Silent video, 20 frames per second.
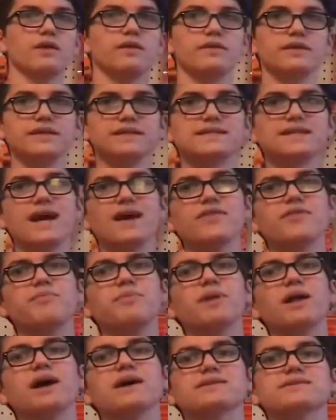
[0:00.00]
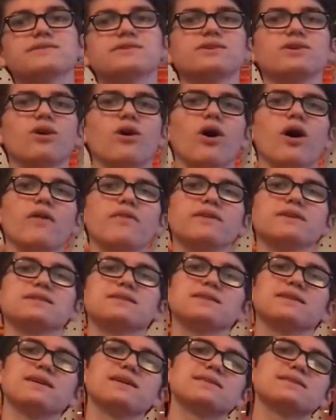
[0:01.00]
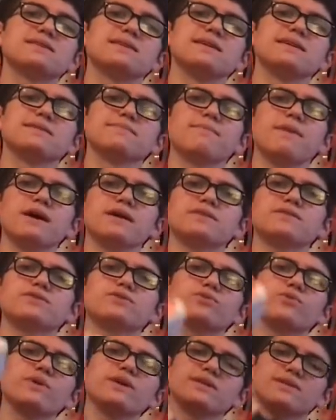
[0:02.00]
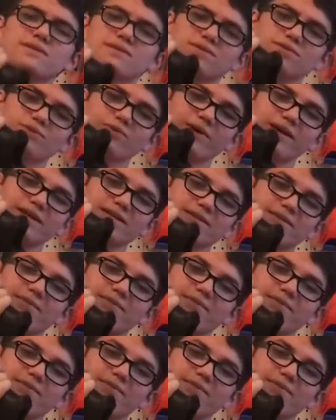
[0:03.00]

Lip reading: The 10th blaster on this list is my sweet, sweet